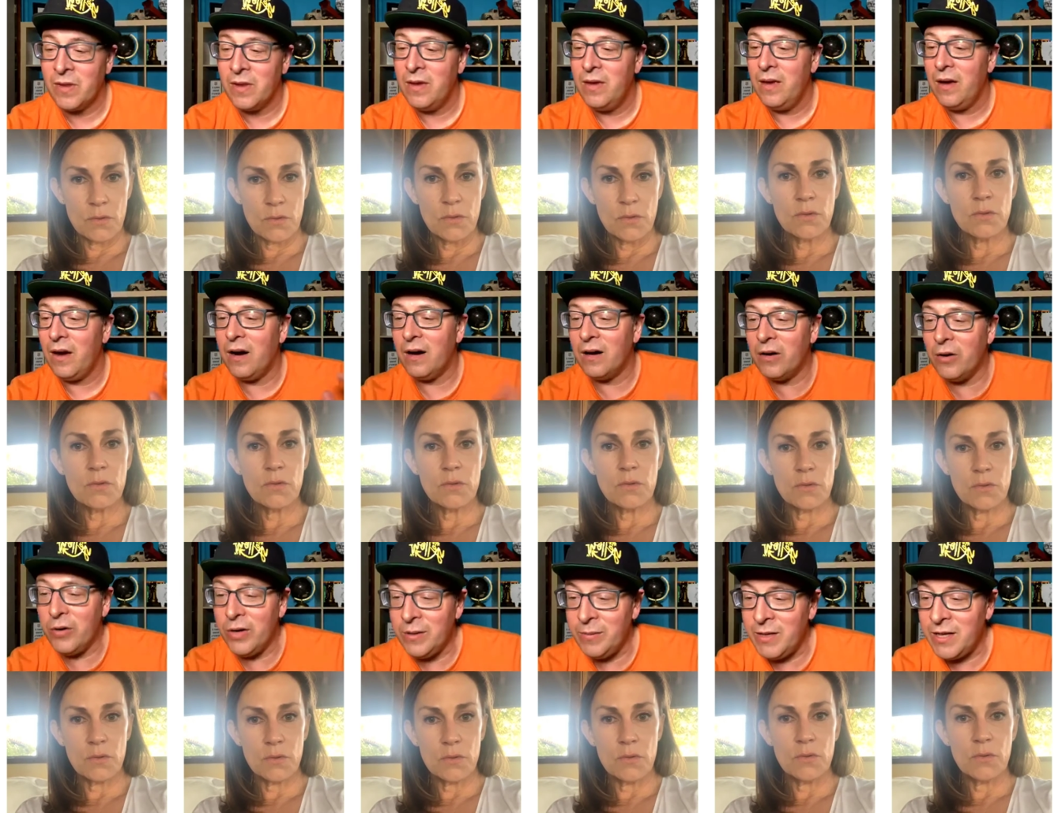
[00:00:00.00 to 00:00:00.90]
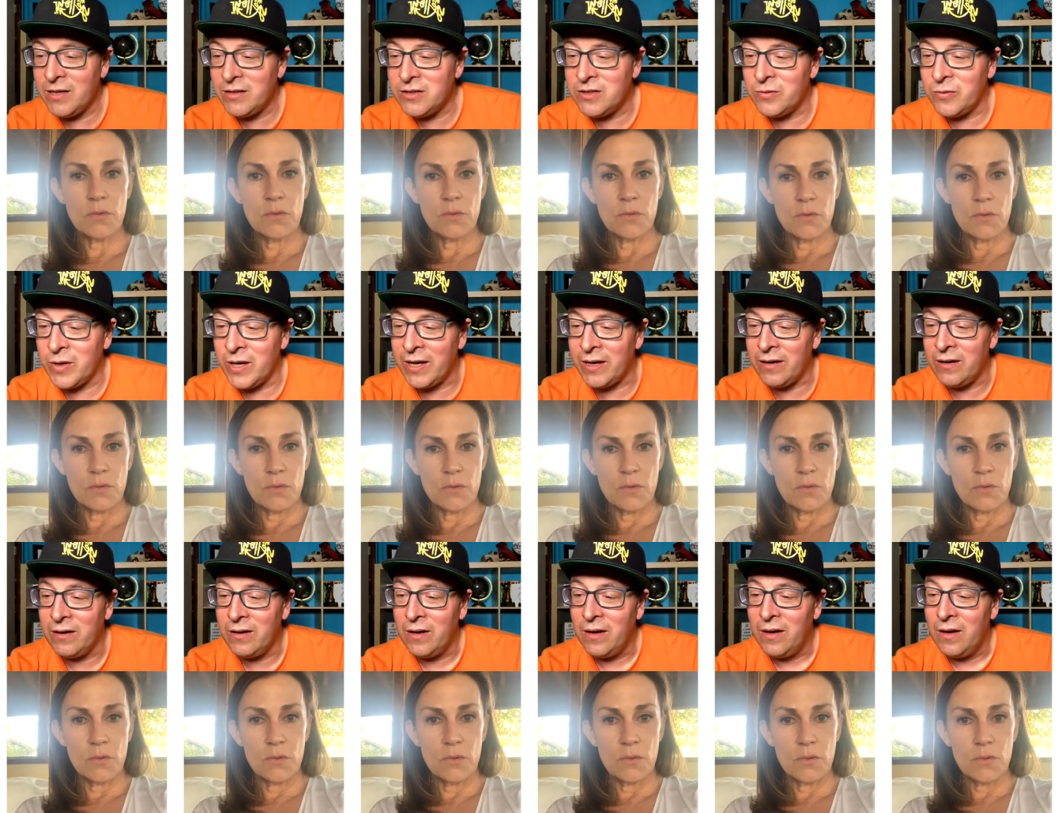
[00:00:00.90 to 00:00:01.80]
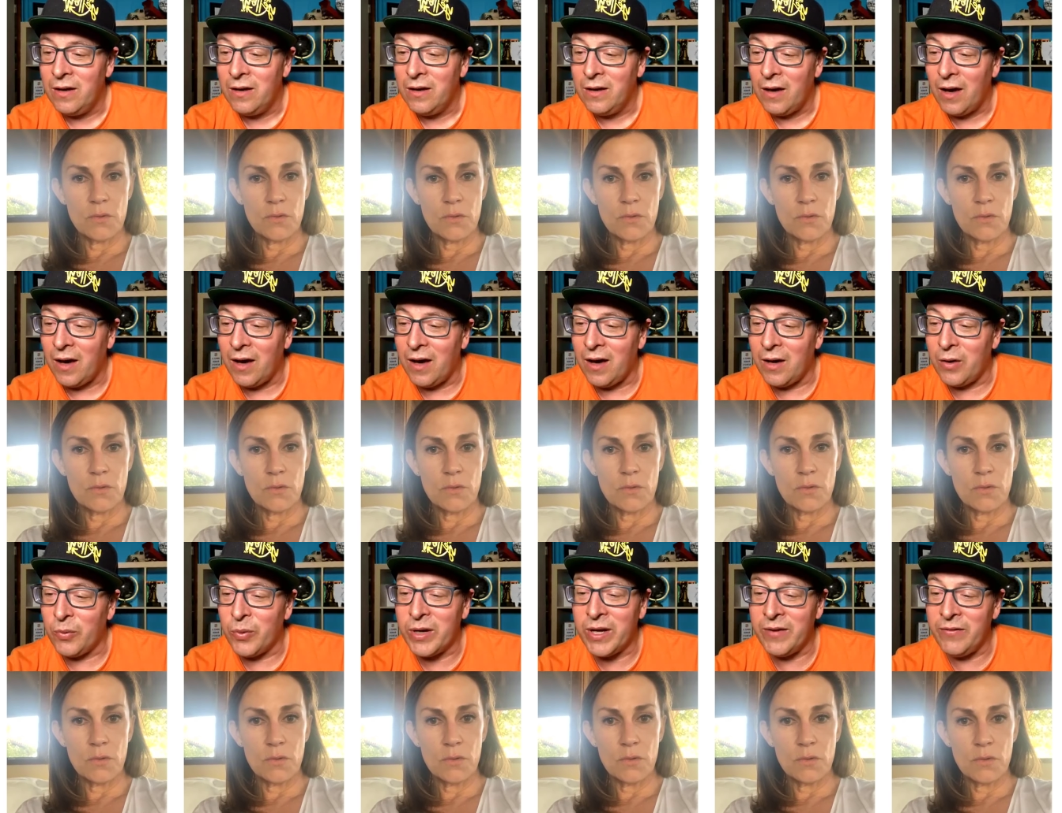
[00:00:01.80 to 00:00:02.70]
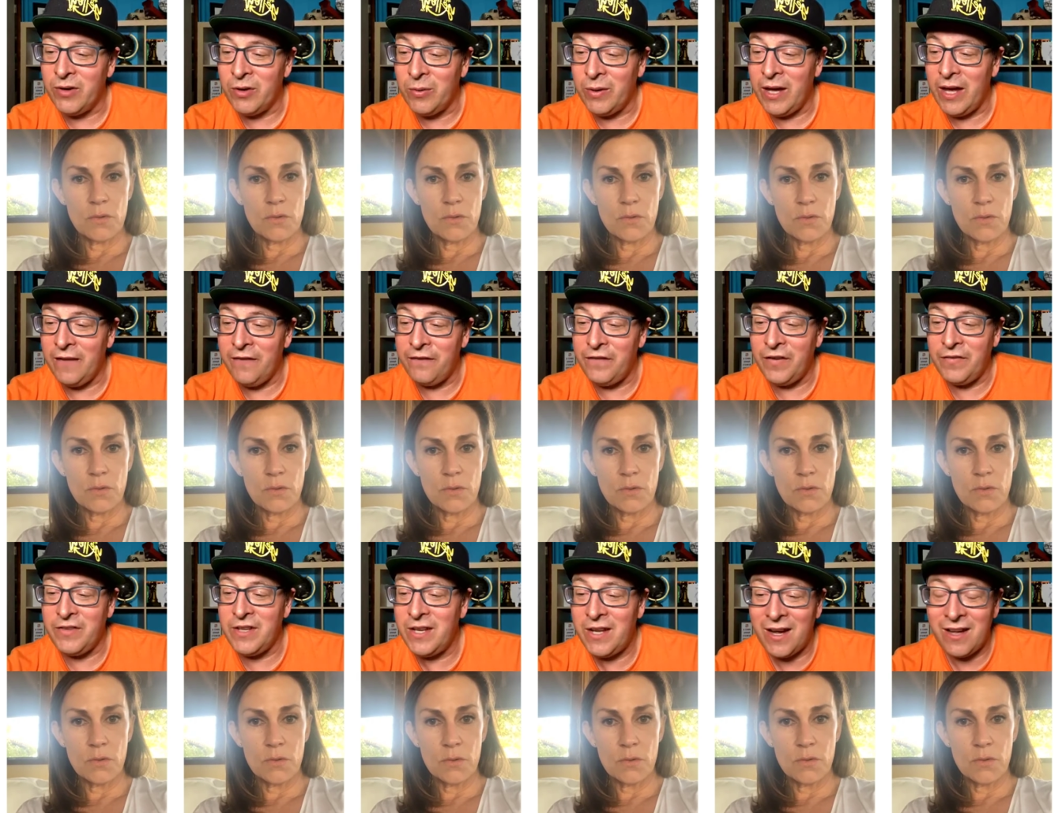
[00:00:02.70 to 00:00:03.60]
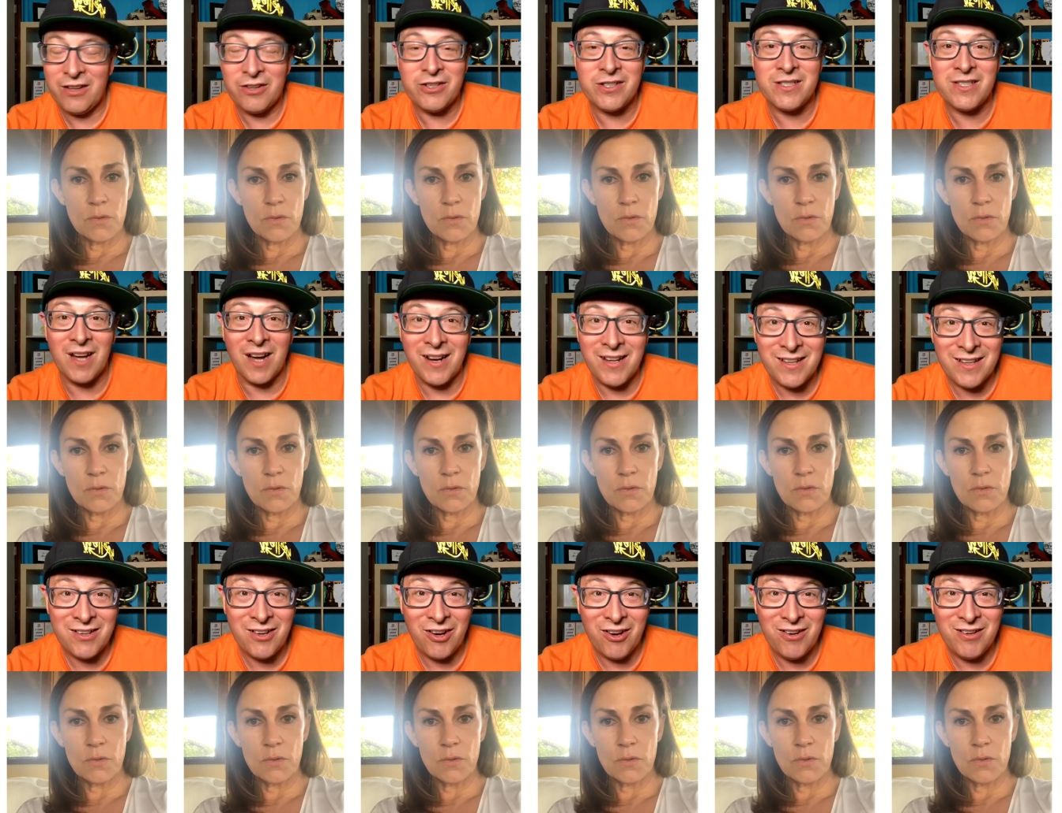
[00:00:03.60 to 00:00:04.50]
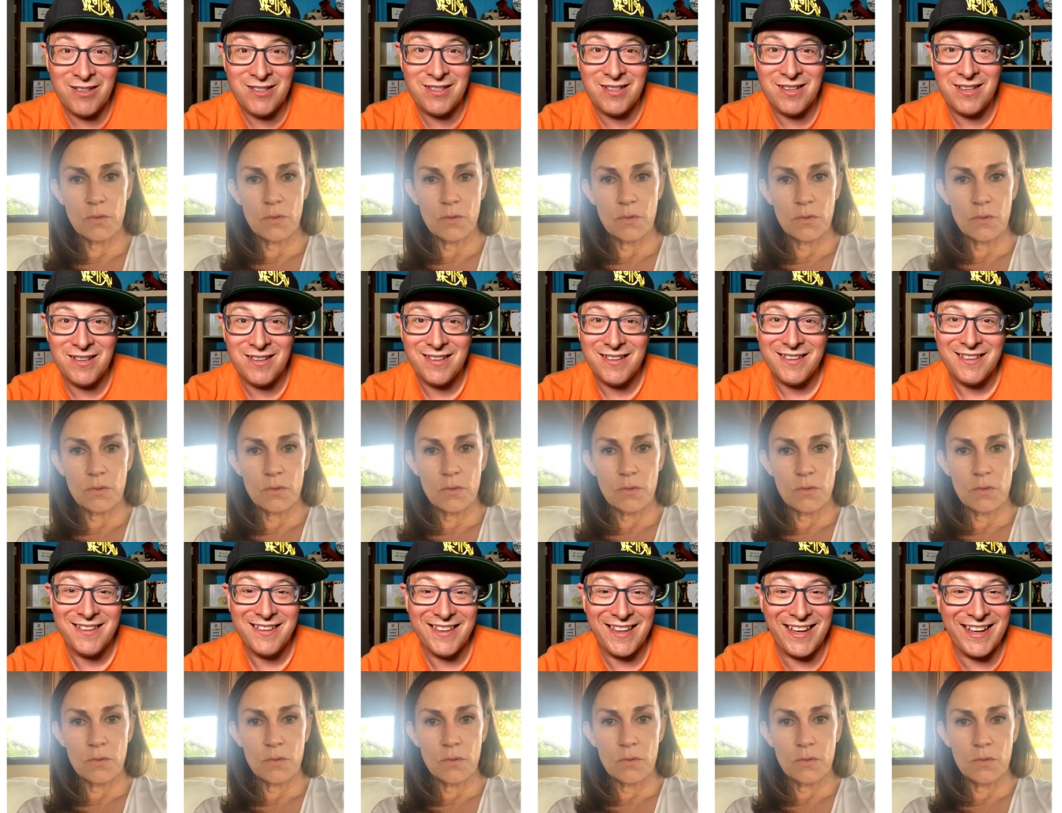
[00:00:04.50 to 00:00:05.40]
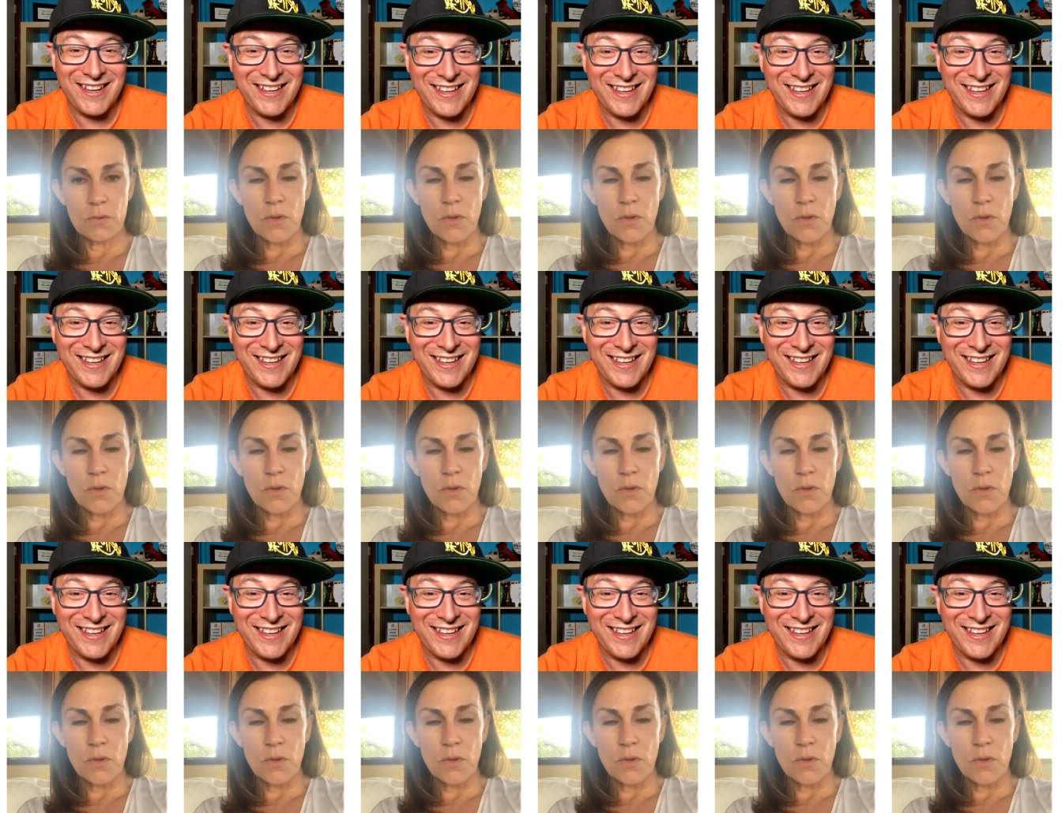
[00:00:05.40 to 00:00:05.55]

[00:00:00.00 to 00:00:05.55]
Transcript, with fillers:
Speaker 1: are going to be entered to win. Uh, we're giving away $50 Sonic cards. Like